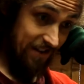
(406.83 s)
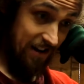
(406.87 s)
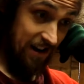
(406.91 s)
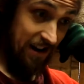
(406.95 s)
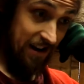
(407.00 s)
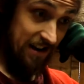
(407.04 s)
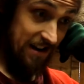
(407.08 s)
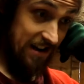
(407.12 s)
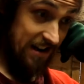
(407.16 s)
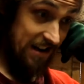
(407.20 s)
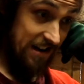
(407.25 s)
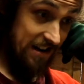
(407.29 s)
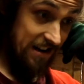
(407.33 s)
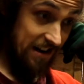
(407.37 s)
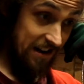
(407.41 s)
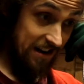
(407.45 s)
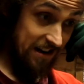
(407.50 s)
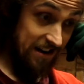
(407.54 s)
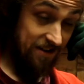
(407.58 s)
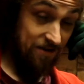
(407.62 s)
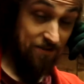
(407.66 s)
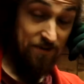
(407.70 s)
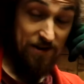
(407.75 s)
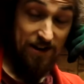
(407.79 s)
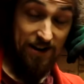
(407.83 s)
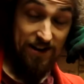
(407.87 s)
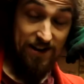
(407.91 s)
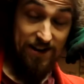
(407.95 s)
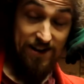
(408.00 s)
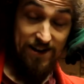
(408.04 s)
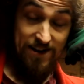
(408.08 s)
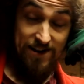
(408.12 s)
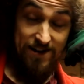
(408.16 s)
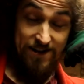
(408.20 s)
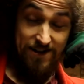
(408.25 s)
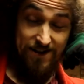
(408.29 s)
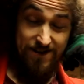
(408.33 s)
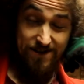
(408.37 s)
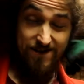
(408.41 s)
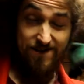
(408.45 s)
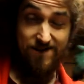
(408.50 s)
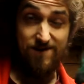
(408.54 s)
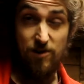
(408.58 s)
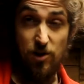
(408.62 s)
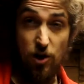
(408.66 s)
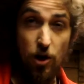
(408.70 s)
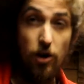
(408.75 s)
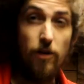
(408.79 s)
I need to make a
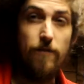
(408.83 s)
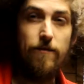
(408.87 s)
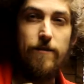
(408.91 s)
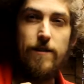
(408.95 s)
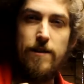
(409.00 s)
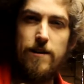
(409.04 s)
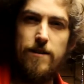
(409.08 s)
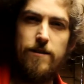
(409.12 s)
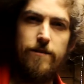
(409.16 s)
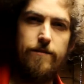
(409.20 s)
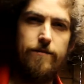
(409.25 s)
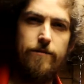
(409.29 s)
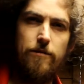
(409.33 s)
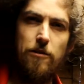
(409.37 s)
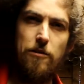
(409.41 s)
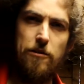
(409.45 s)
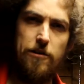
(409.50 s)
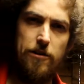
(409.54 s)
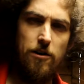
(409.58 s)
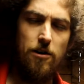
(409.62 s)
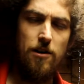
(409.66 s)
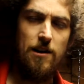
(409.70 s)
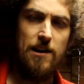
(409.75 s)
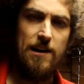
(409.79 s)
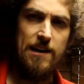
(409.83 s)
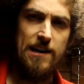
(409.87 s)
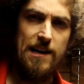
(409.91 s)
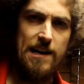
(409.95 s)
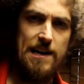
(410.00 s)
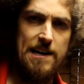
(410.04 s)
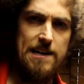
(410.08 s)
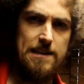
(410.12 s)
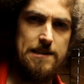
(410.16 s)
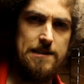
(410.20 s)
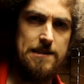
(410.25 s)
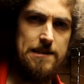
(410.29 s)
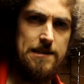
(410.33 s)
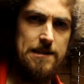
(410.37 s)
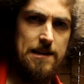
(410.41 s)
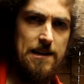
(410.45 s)
cover for it all, I guess.